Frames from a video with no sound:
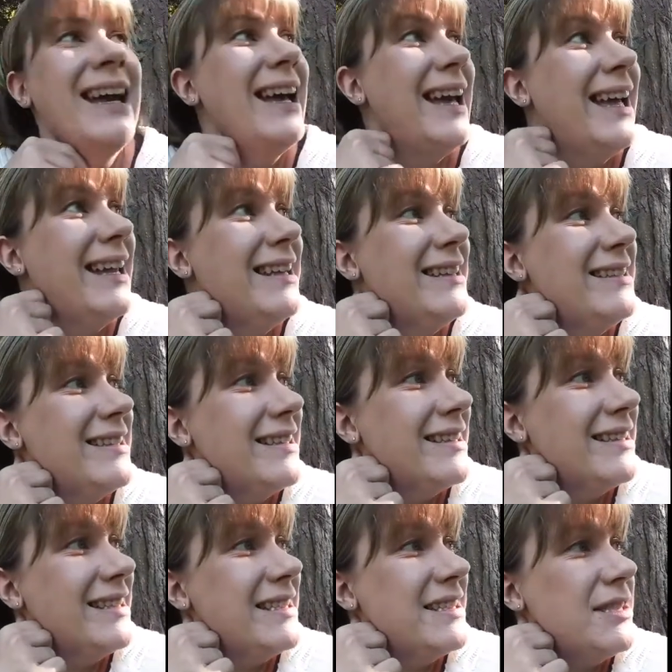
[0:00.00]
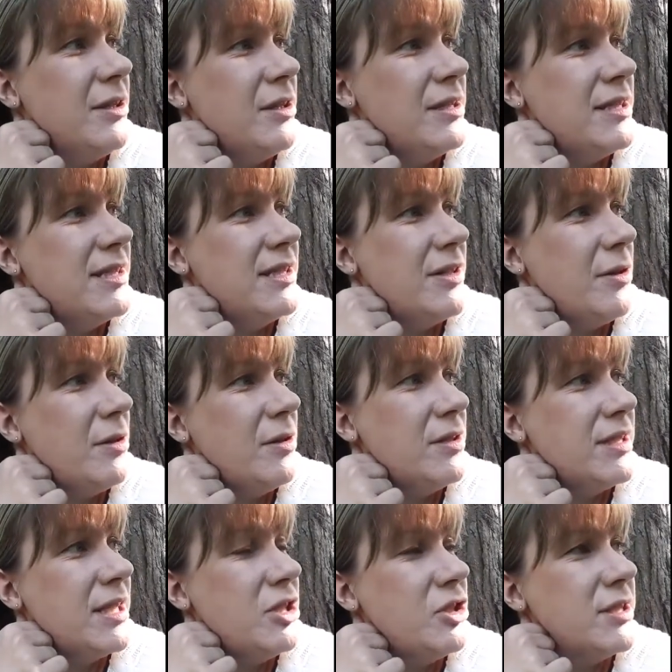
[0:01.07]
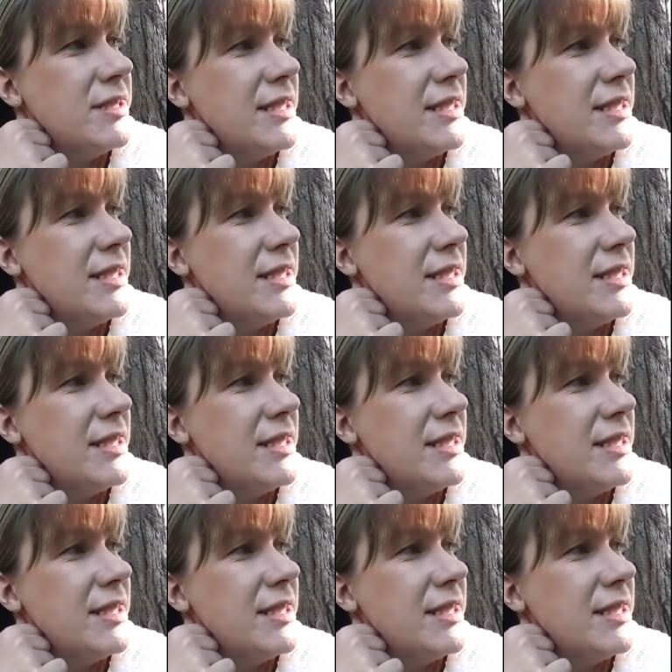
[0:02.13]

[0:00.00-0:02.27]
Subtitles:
And it's not such